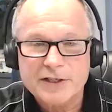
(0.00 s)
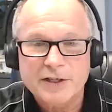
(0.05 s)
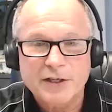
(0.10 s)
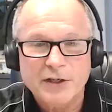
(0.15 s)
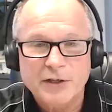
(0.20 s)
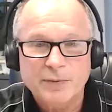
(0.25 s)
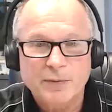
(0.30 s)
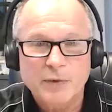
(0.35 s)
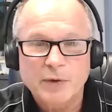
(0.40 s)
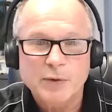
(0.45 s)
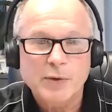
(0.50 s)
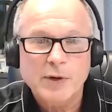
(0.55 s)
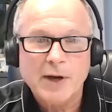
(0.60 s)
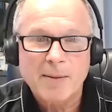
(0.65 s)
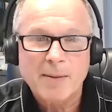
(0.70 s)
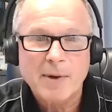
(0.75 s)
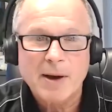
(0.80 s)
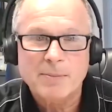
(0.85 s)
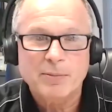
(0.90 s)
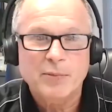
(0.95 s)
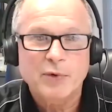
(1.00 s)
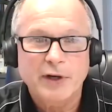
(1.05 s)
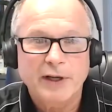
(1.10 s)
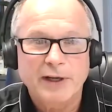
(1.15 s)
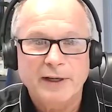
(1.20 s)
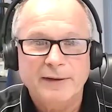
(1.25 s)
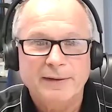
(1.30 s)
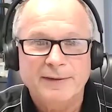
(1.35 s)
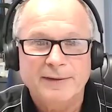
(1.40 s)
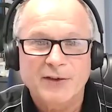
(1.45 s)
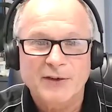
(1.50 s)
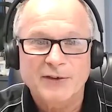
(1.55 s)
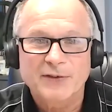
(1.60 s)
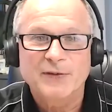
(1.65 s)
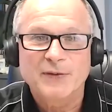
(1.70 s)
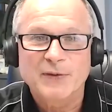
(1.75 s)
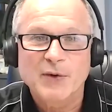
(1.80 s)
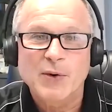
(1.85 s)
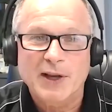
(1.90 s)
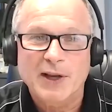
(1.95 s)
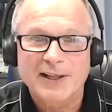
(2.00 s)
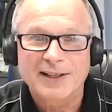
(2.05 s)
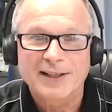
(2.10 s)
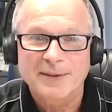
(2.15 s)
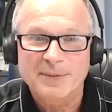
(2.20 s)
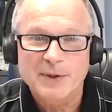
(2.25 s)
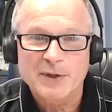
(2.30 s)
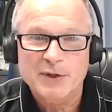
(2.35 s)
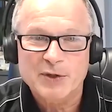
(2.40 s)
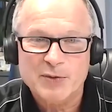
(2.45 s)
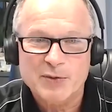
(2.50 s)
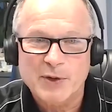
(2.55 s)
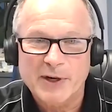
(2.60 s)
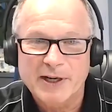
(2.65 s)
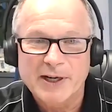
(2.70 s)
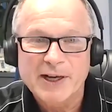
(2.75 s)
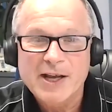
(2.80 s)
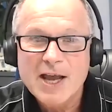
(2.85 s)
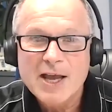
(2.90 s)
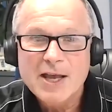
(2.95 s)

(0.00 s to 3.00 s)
and we'll come up pretty sort of quickly, because we're